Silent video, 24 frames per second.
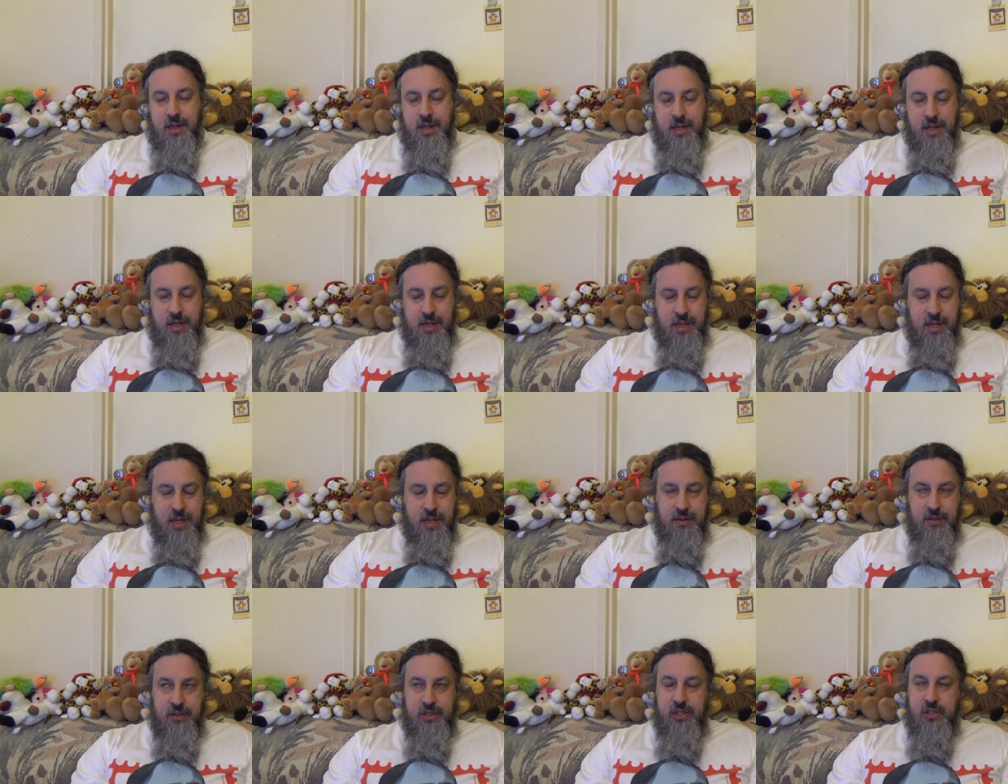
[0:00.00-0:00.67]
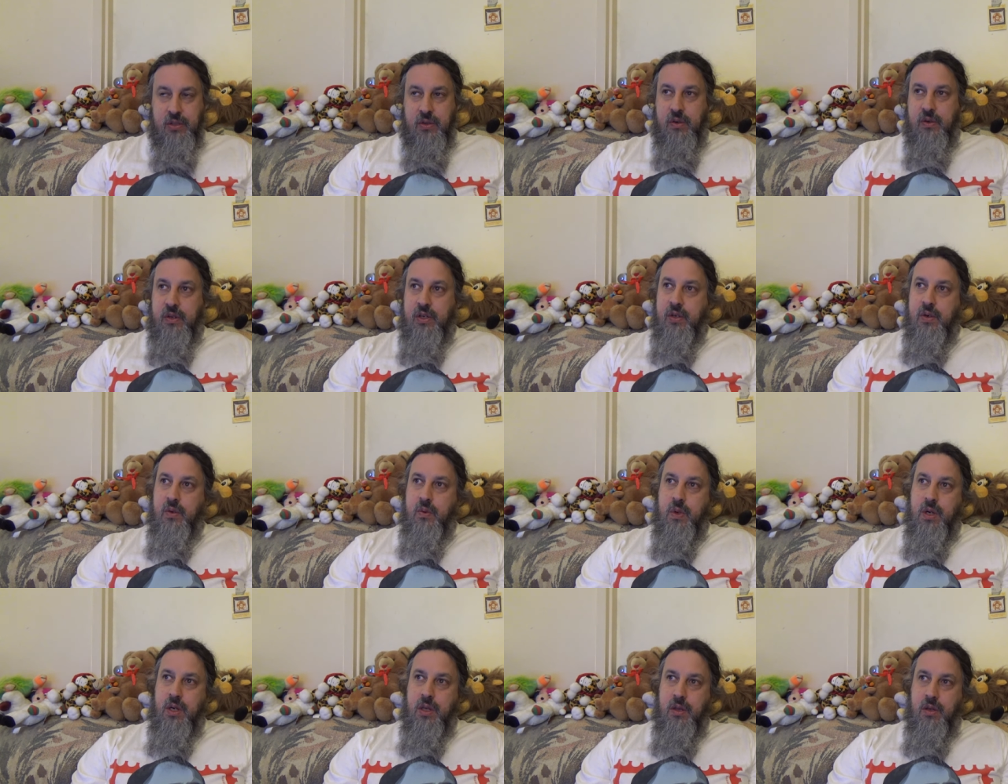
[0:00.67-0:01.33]
I'll show
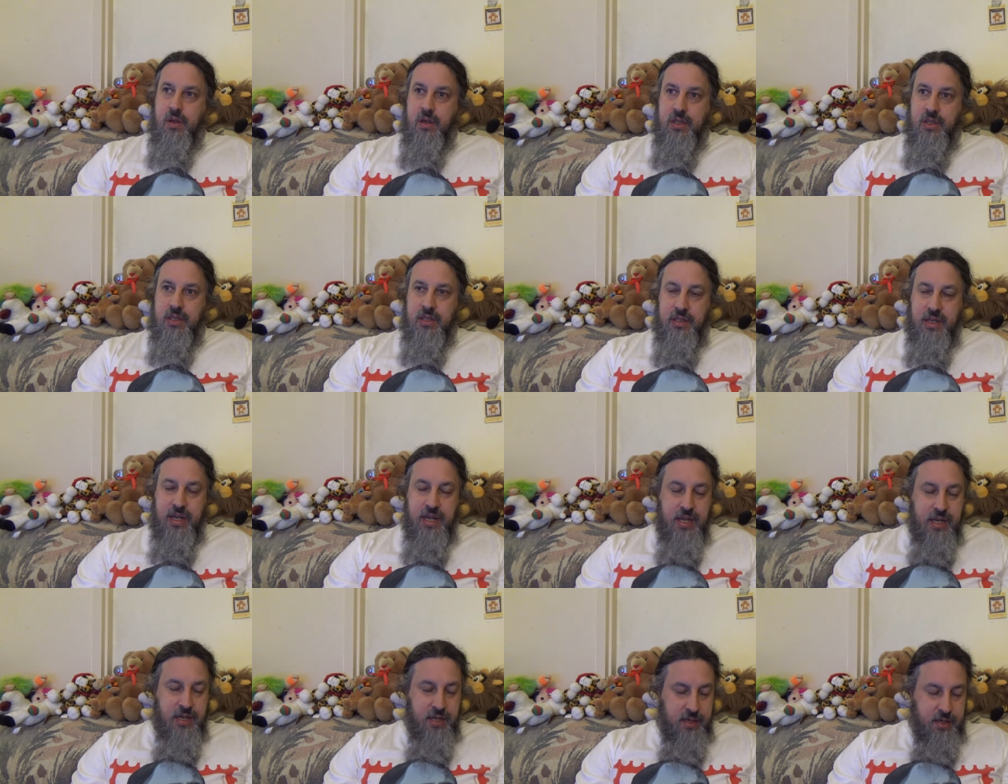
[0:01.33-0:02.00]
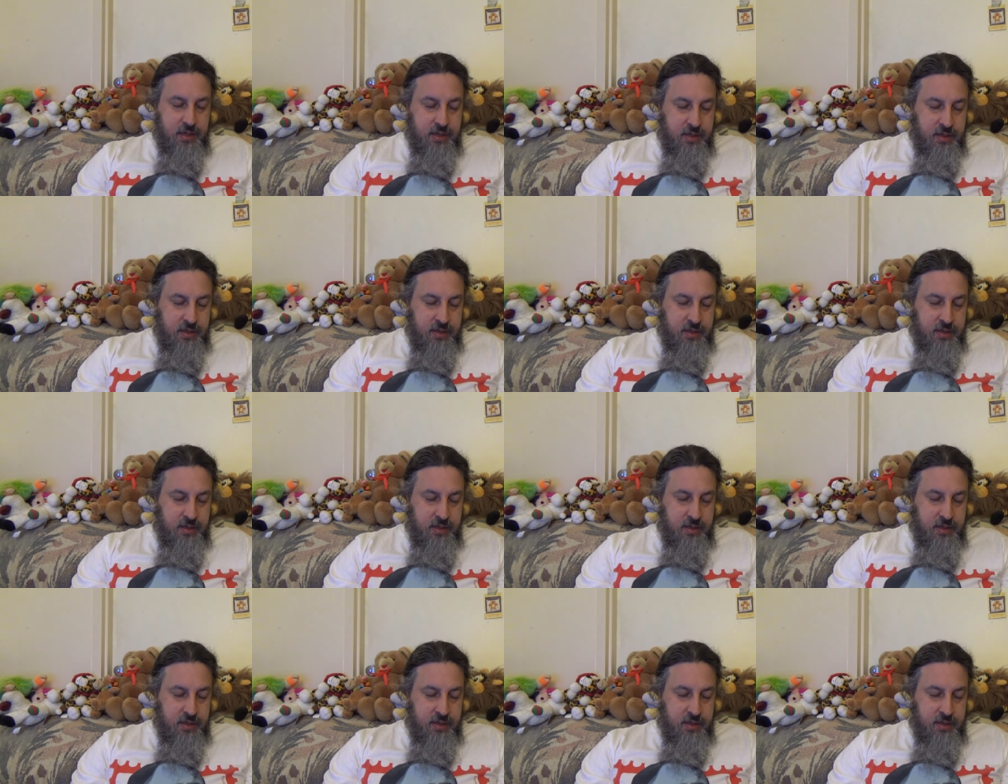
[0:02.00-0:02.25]
you what it looks like,